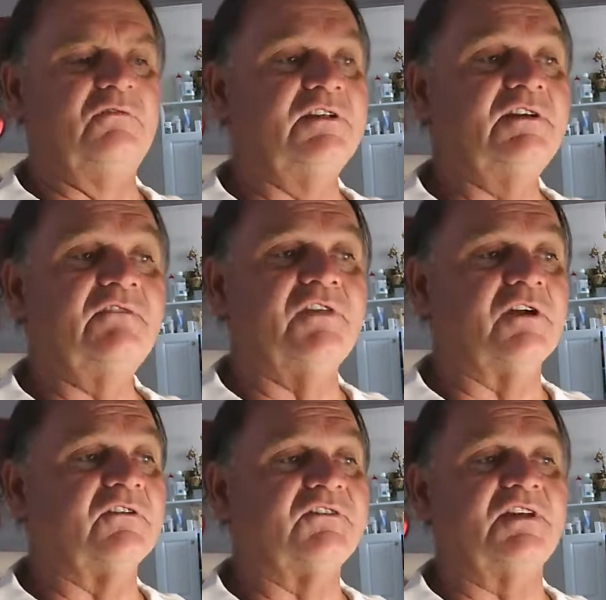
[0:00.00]
live there
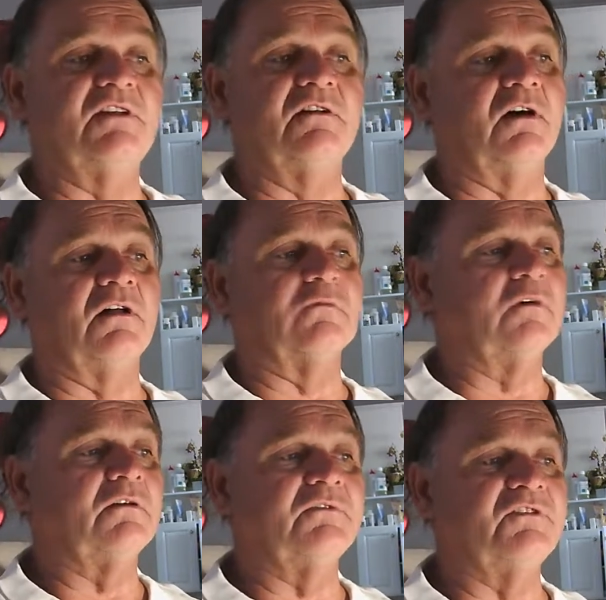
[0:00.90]
in the state of
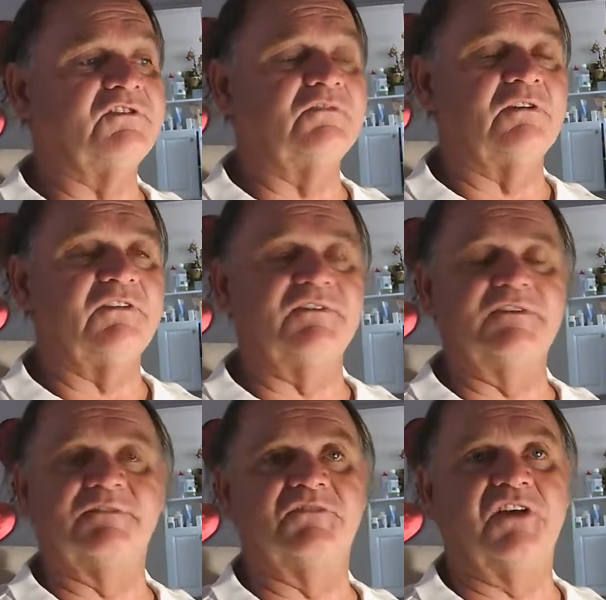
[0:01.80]
Colorado, don't you want to see
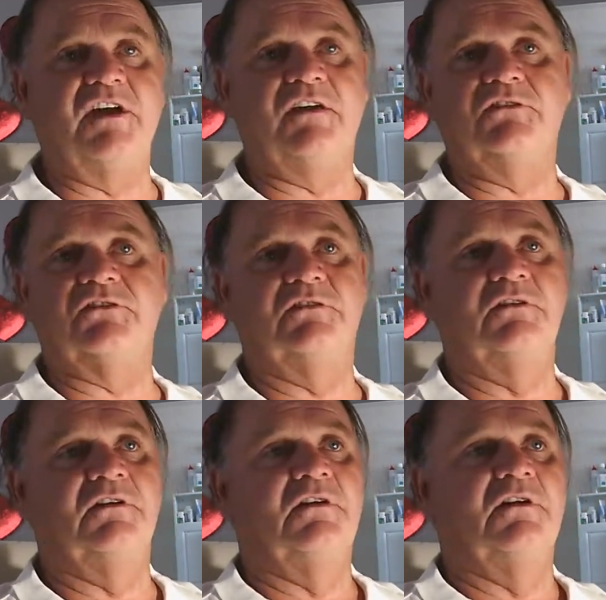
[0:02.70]
some change?
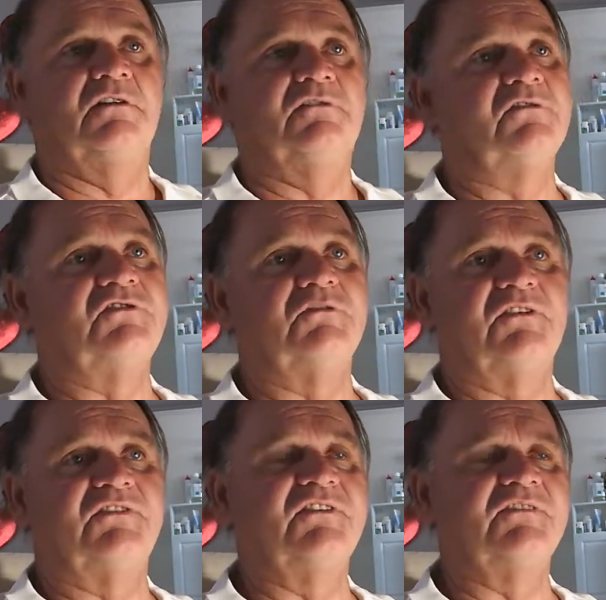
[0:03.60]
Don't you want
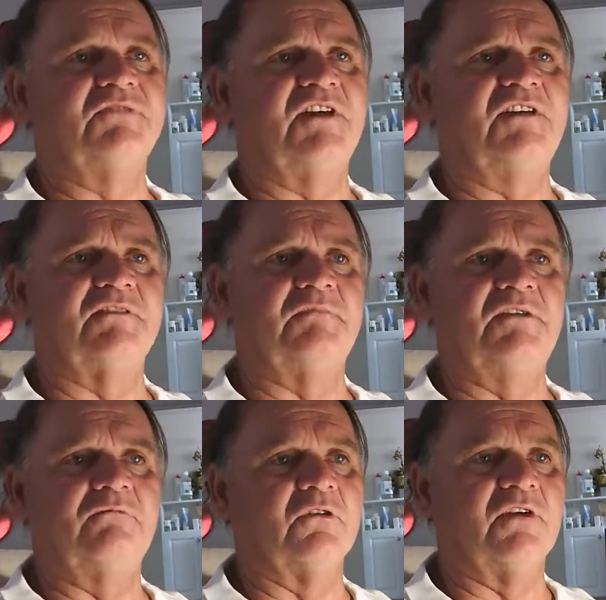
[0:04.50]
to see some change? I
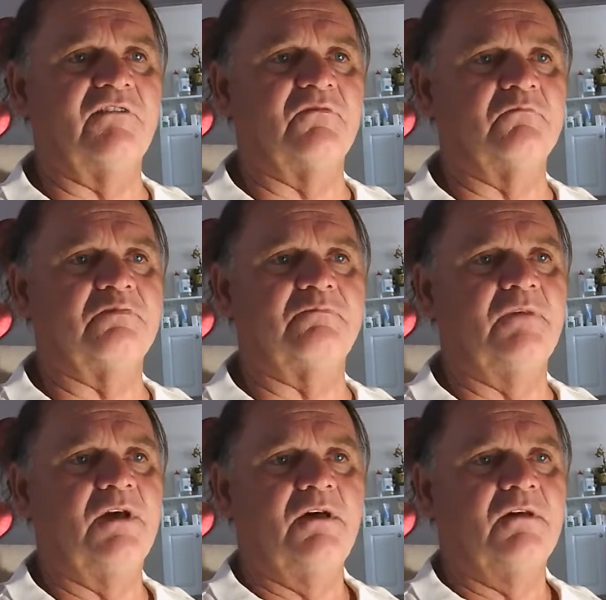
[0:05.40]
mean,
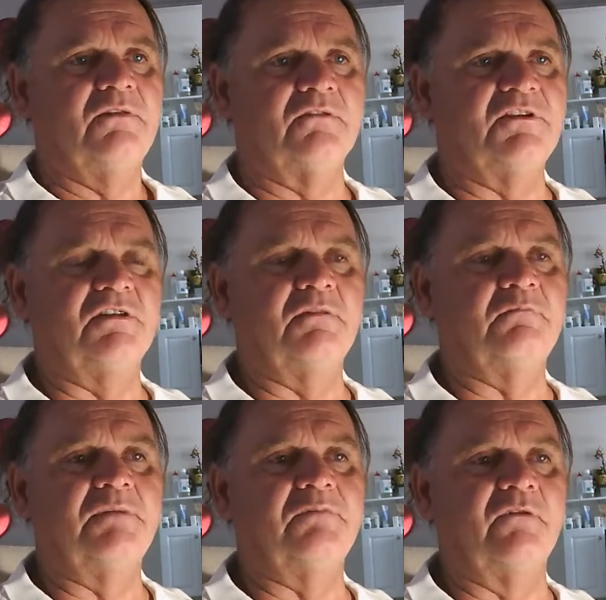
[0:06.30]
they're killing
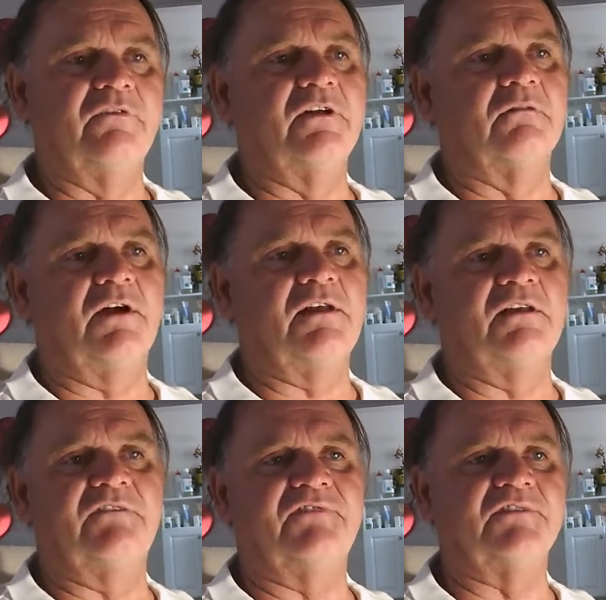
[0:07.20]
people over there right and
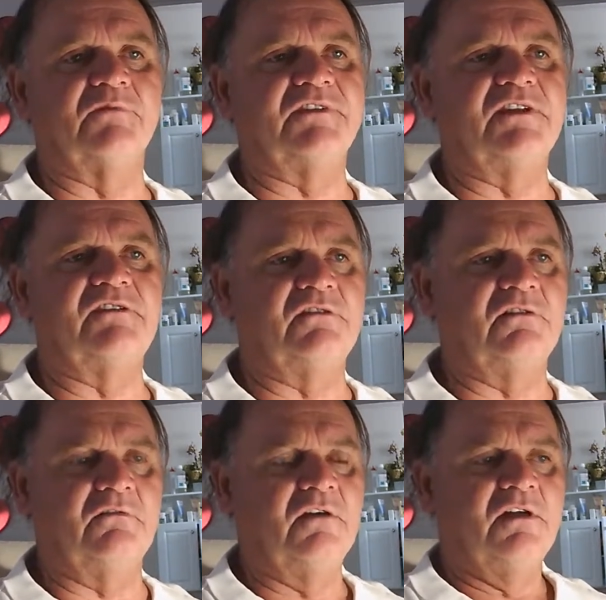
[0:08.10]
left. That's what they
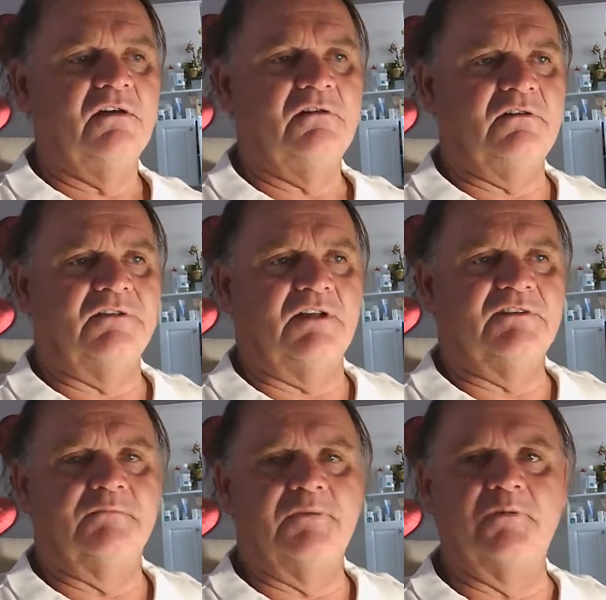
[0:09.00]
do. It's like
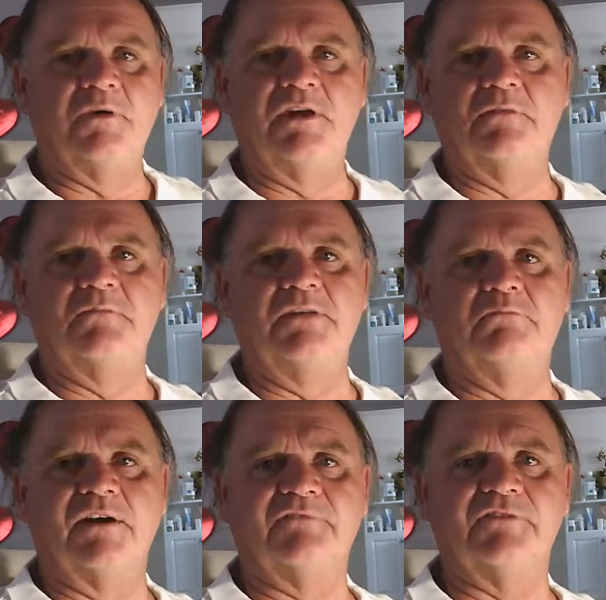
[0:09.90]
some people get up and eat
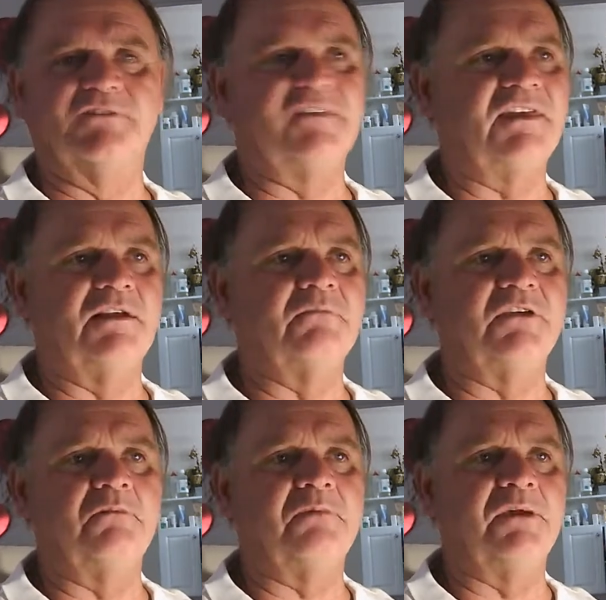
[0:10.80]
breakfast. They get up and
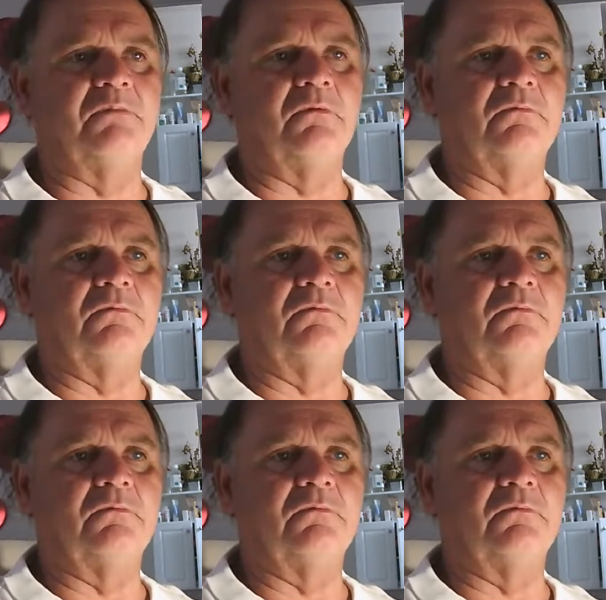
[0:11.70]
kill people.